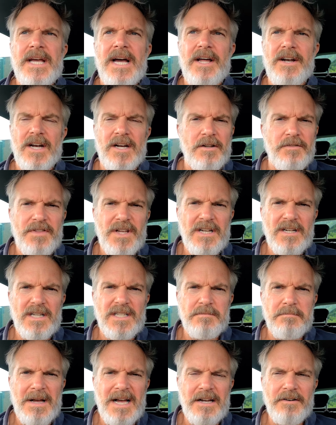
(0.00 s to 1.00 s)
And I don't think
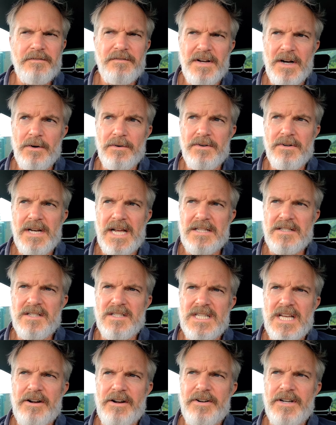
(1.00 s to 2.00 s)
this man felt
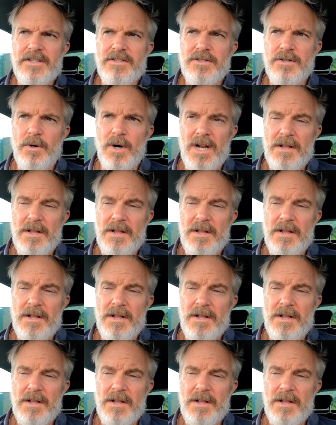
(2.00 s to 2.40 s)
necessary at all.